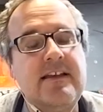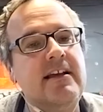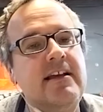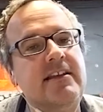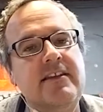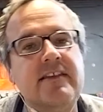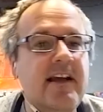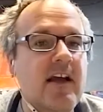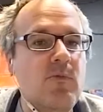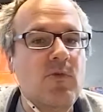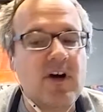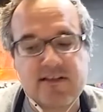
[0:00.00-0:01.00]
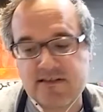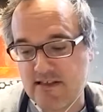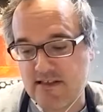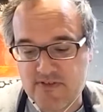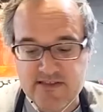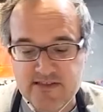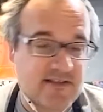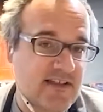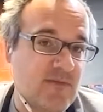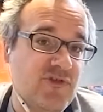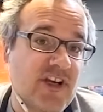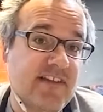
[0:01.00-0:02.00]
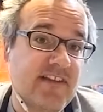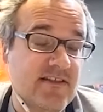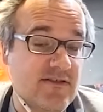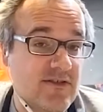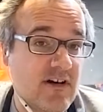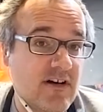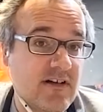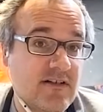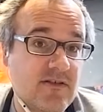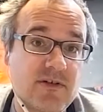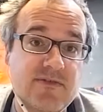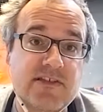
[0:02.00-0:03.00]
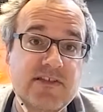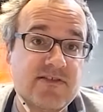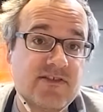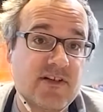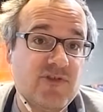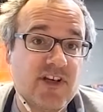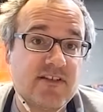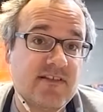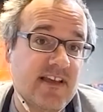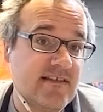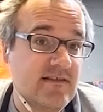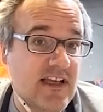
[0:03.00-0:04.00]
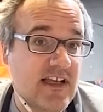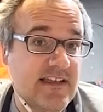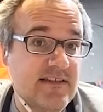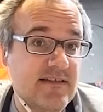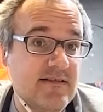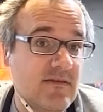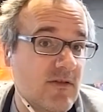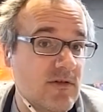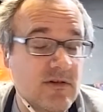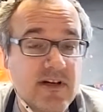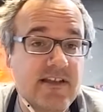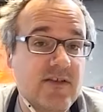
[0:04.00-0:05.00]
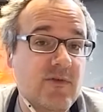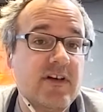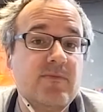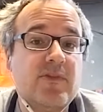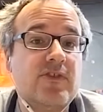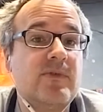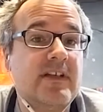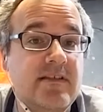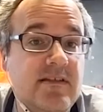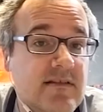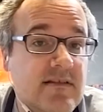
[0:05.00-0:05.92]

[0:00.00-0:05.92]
anything I want if it's a subject that's dark or if it's a subject that's light or anywhere in between.